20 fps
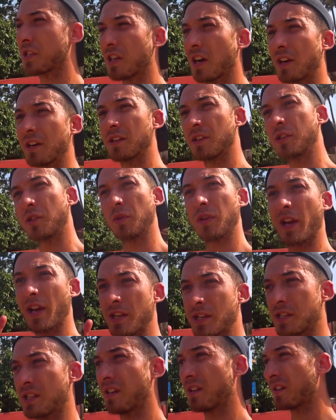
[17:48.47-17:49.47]
start in two
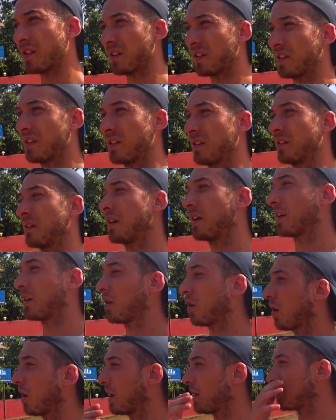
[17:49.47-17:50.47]
days here in
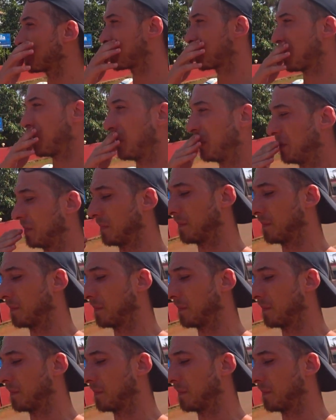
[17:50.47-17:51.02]
Goa, so